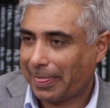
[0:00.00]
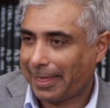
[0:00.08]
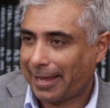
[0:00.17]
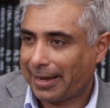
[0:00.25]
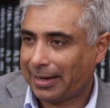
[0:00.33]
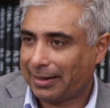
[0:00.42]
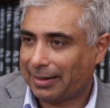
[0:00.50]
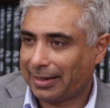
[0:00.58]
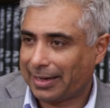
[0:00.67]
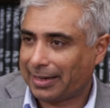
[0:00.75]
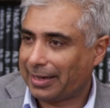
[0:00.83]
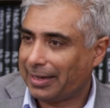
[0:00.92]
and
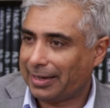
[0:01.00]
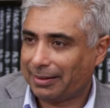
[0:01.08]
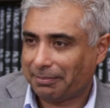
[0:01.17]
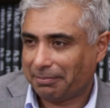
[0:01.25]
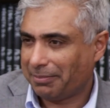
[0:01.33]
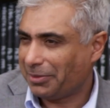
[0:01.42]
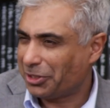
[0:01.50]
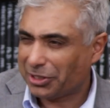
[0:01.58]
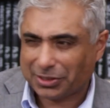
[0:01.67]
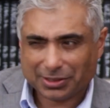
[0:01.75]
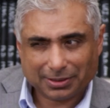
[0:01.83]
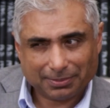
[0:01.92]

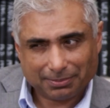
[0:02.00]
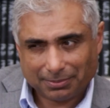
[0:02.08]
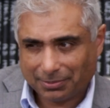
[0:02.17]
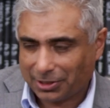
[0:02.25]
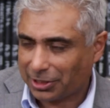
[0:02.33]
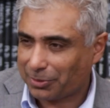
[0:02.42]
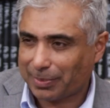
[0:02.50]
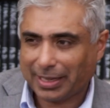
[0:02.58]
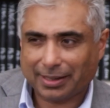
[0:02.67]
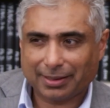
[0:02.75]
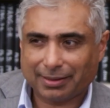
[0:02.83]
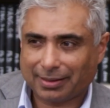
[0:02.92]
just
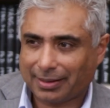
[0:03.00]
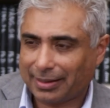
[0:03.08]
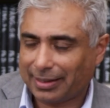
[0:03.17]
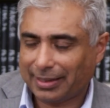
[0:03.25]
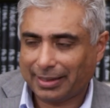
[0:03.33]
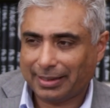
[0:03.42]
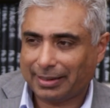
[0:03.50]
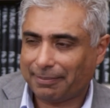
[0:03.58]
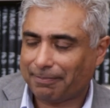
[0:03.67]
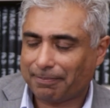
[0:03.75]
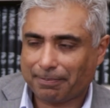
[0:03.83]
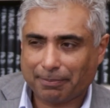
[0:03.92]
make it
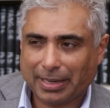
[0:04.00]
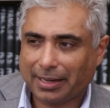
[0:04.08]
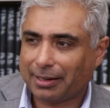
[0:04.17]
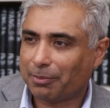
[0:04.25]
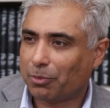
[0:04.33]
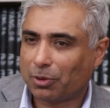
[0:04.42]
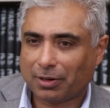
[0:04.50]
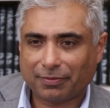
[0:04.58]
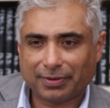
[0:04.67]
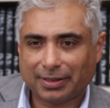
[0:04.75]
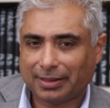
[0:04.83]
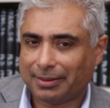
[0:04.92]
make it more of
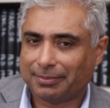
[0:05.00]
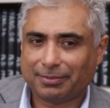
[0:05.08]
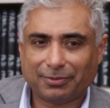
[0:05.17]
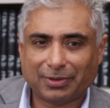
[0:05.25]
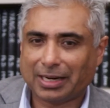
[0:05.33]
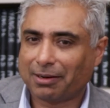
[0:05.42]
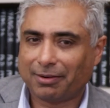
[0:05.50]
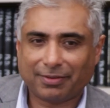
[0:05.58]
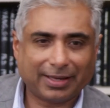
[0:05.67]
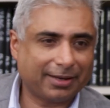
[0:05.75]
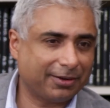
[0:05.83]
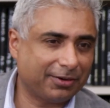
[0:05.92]
a regular
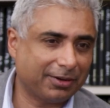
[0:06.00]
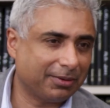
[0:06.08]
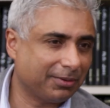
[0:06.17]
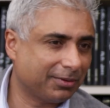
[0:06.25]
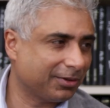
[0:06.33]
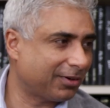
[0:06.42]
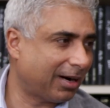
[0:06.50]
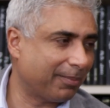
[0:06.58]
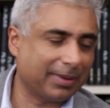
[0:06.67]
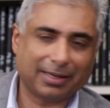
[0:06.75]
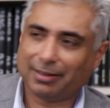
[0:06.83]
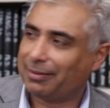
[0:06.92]
thing you do to drop
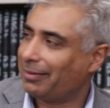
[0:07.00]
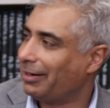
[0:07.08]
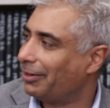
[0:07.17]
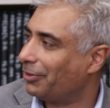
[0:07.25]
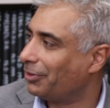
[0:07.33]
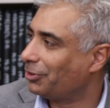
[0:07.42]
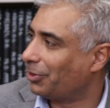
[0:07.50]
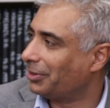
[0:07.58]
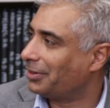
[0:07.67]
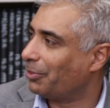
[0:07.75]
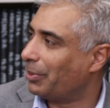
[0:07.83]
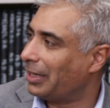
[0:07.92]
in and, join some